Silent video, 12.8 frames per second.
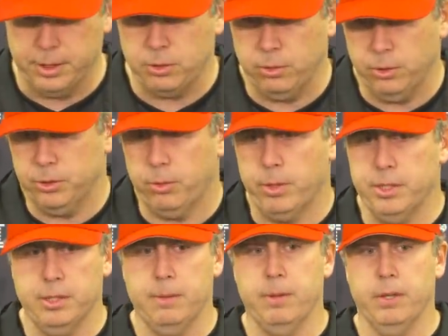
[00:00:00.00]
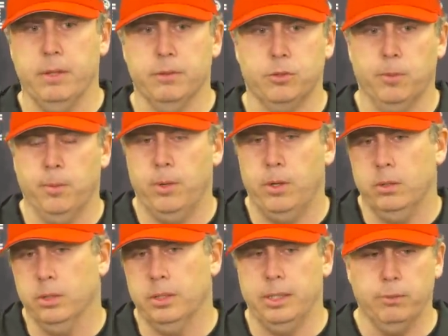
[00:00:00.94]
It's, there's a reason they've been in the Super
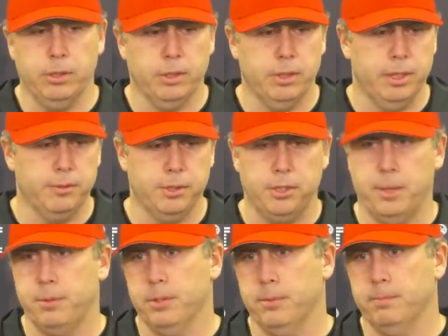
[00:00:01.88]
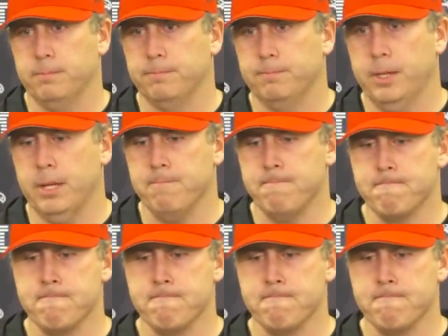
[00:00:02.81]
Bowl and they went to the NFC Championship game.